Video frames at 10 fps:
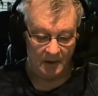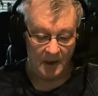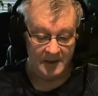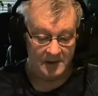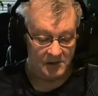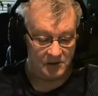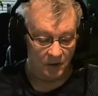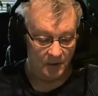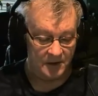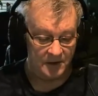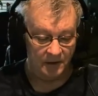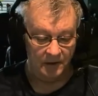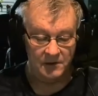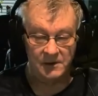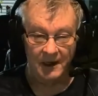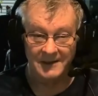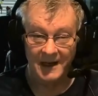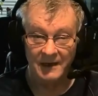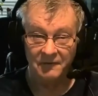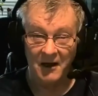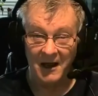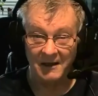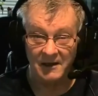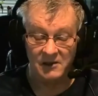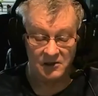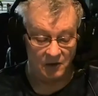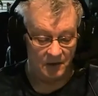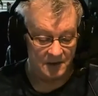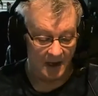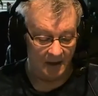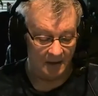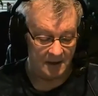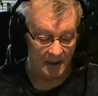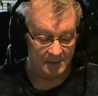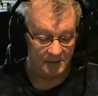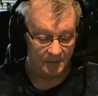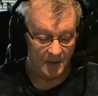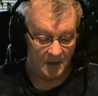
kinds of stone and materials, identifying these stone and tile types.